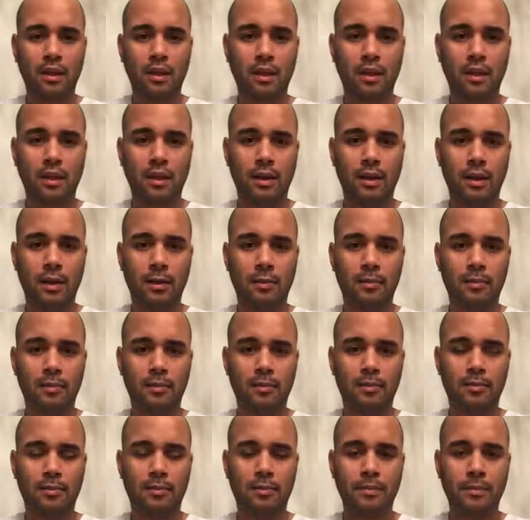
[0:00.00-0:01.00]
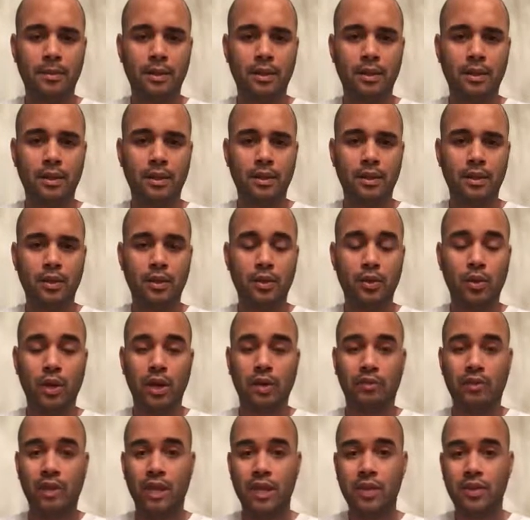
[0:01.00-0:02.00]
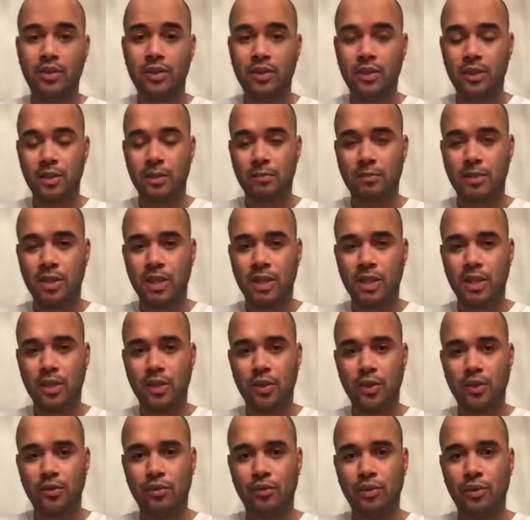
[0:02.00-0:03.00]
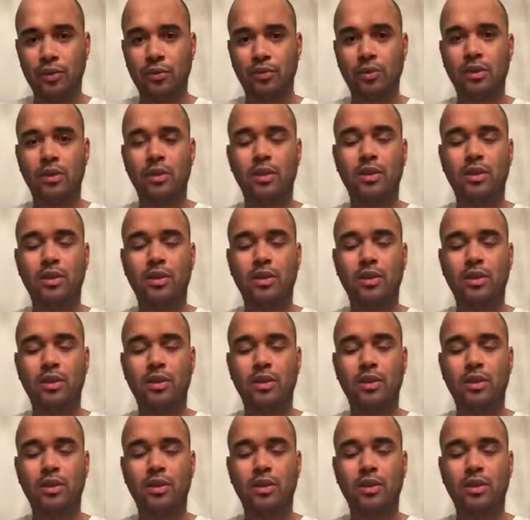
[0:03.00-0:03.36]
um, you have Haitians being interviewed